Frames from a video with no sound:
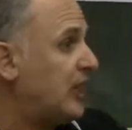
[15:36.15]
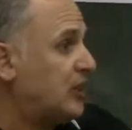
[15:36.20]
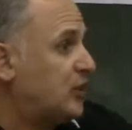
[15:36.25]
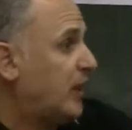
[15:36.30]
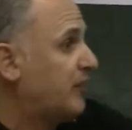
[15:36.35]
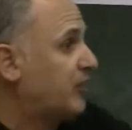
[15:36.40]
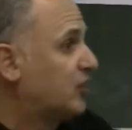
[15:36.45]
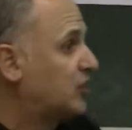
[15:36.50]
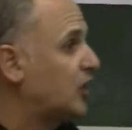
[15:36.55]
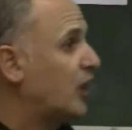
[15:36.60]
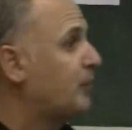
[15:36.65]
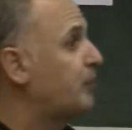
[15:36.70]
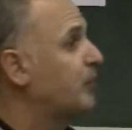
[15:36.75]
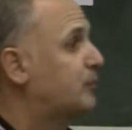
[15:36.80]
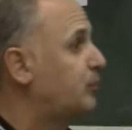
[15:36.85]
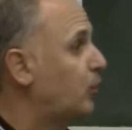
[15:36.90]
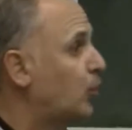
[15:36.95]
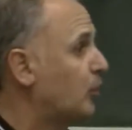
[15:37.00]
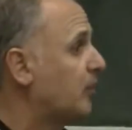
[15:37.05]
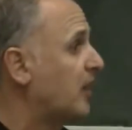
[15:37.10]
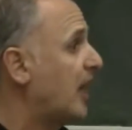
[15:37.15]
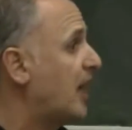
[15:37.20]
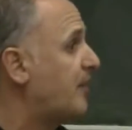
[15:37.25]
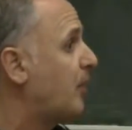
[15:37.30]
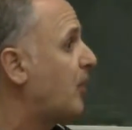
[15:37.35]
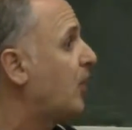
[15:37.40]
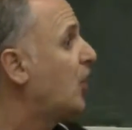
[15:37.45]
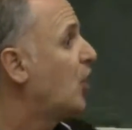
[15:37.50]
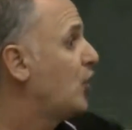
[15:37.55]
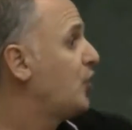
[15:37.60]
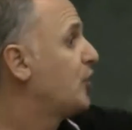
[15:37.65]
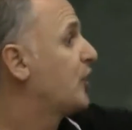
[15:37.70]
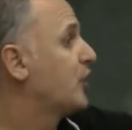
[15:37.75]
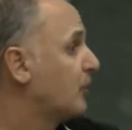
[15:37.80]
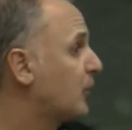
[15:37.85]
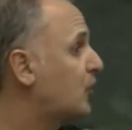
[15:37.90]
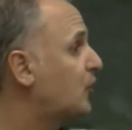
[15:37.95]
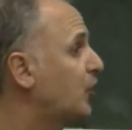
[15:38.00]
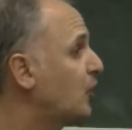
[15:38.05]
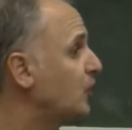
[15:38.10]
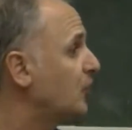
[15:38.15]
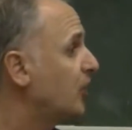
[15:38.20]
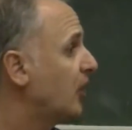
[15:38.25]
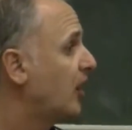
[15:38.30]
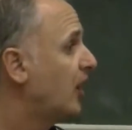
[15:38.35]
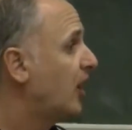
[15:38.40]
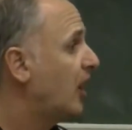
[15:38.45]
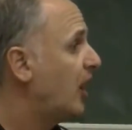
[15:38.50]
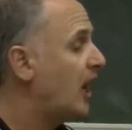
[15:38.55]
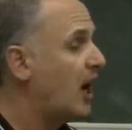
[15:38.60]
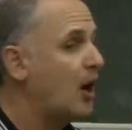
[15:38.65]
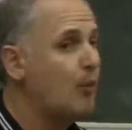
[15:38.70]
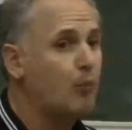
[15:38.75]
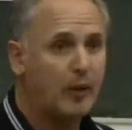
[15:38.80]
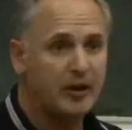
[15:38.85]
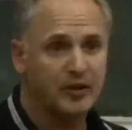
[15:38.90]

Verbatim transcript: Yes, you have a surplus pool of labour who you can recruit uh,